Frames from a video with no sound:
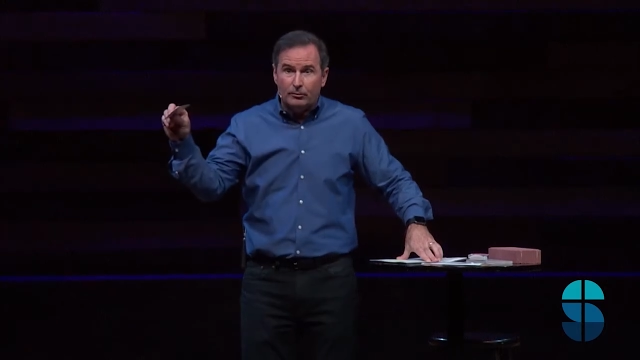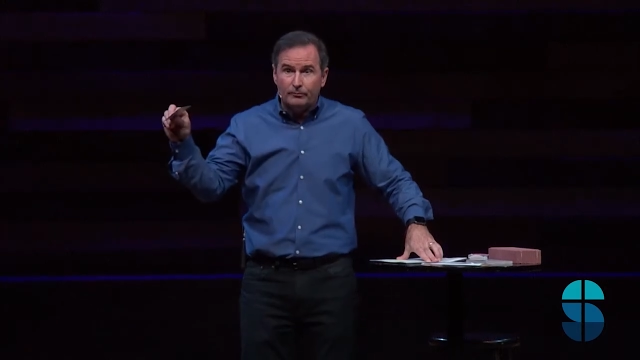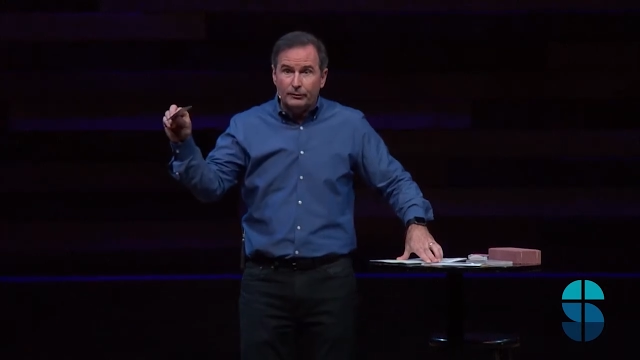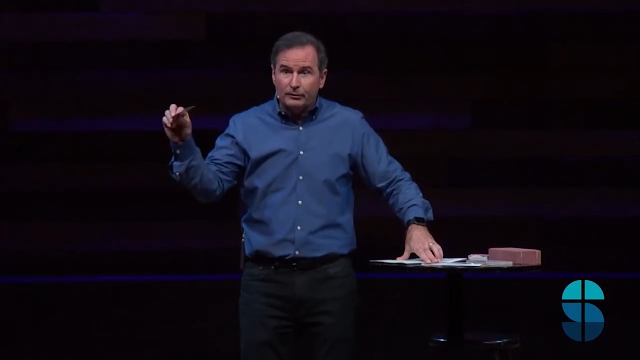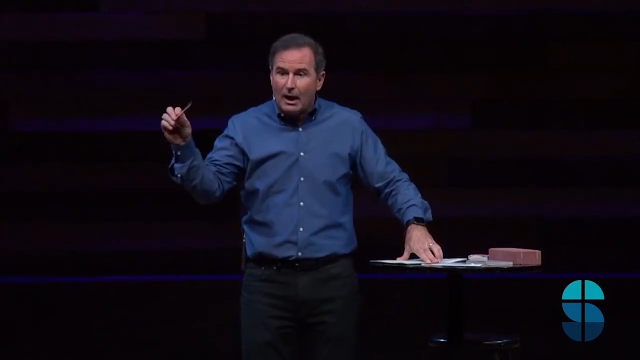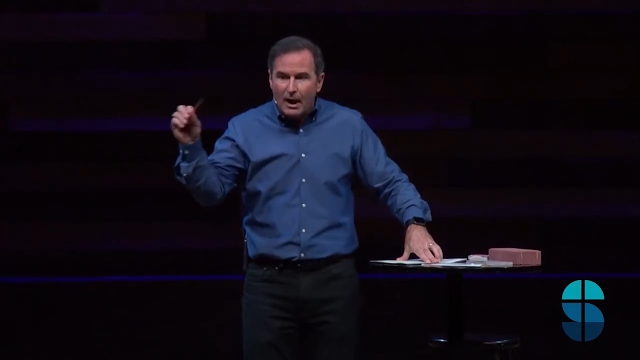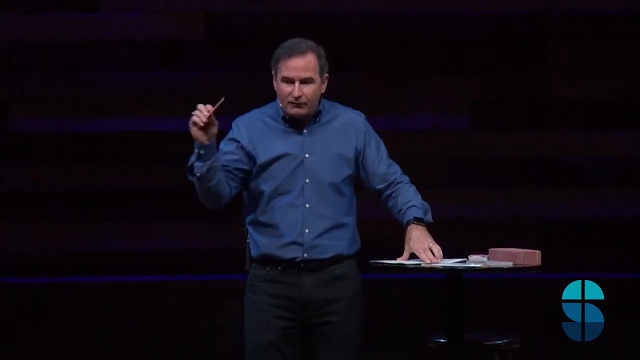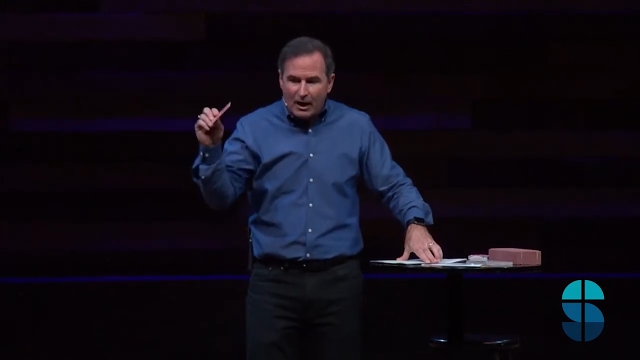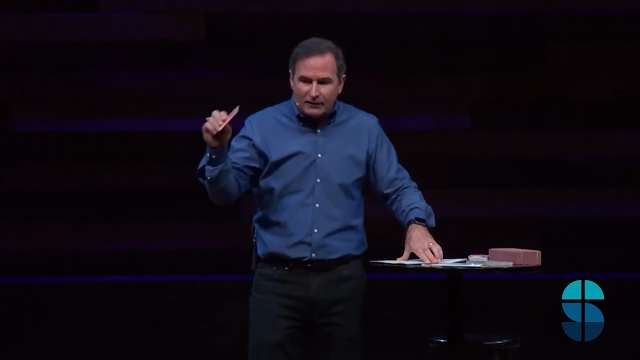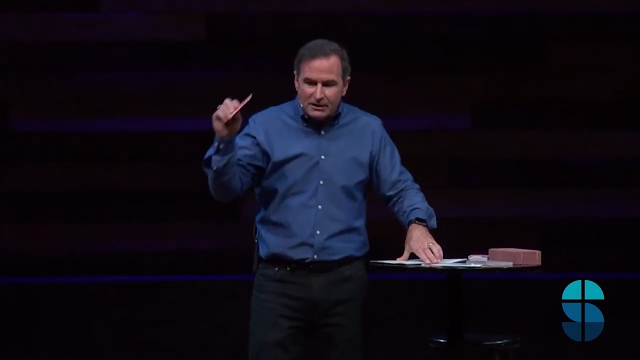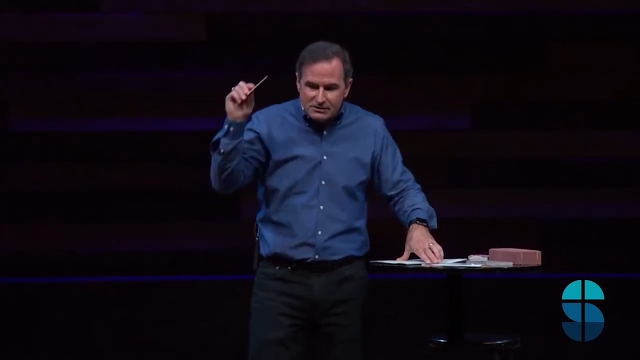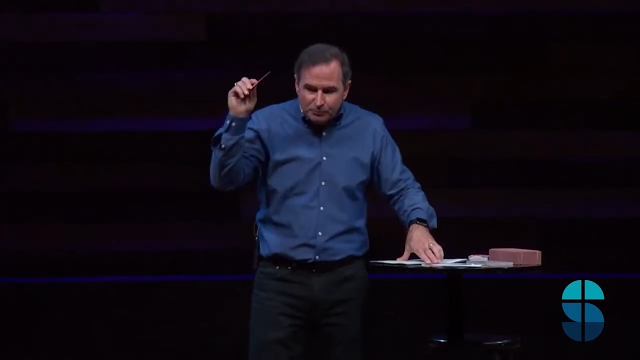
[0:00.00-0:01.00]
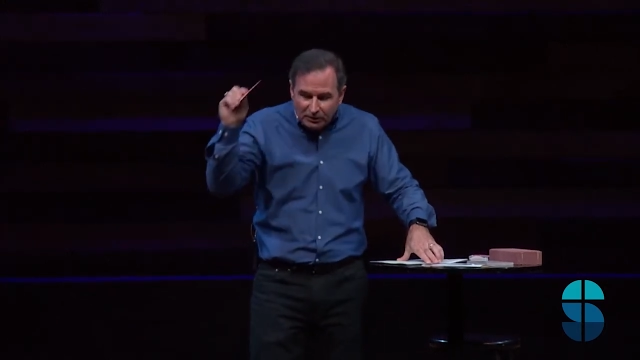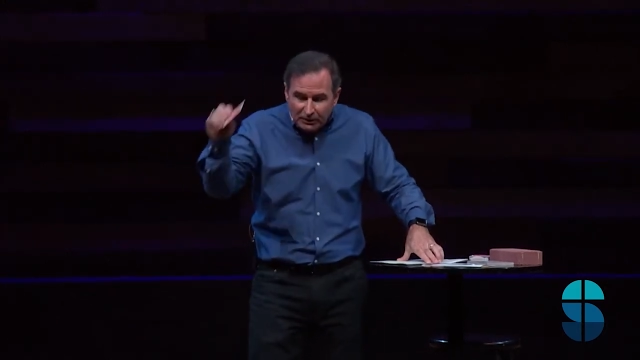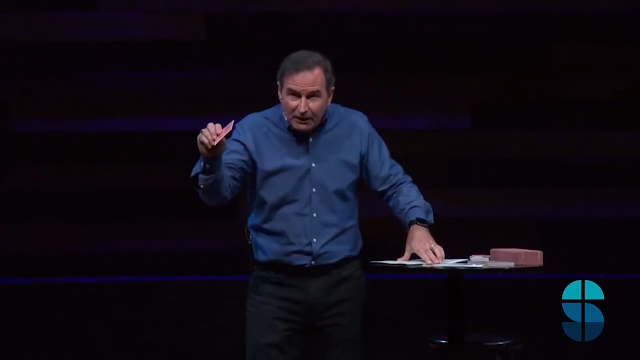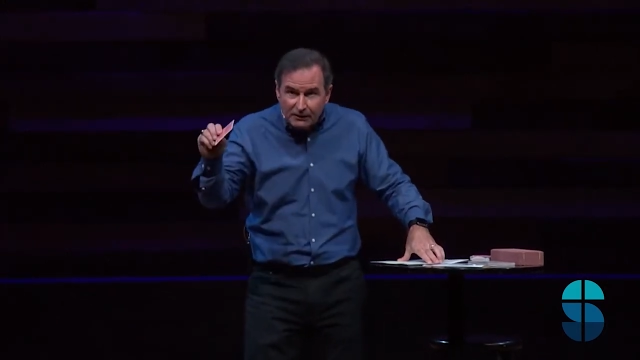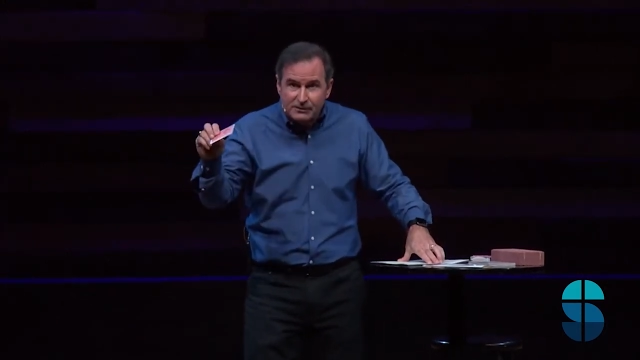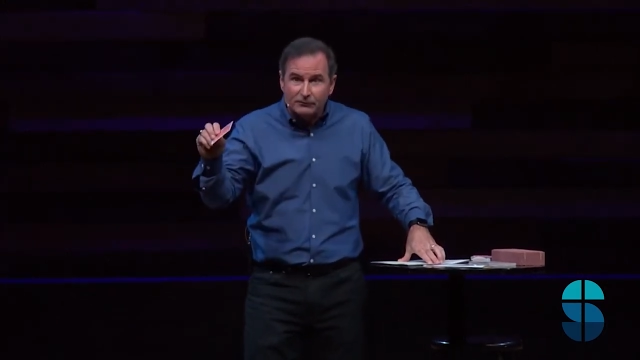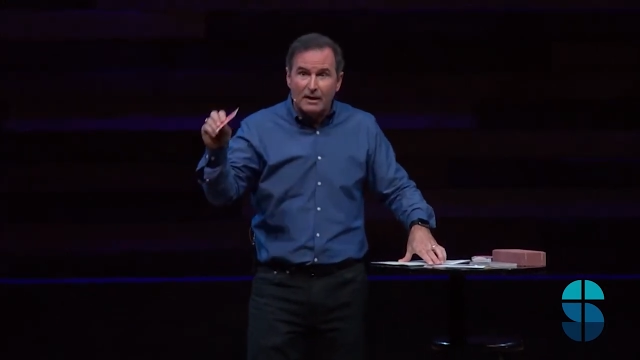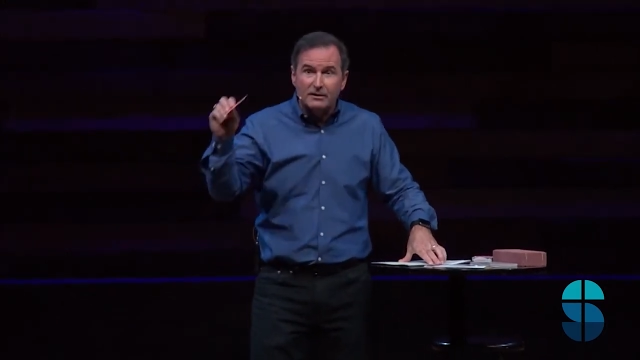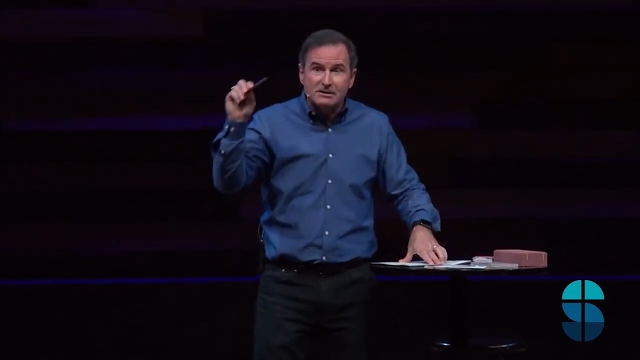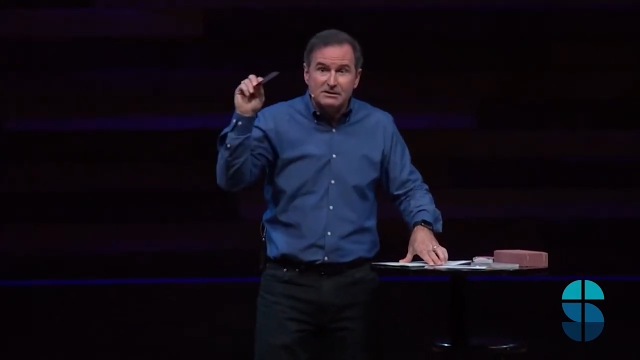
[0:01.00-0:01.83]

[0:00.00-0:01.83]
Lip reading: Okay, I've got these beliefs, I've got these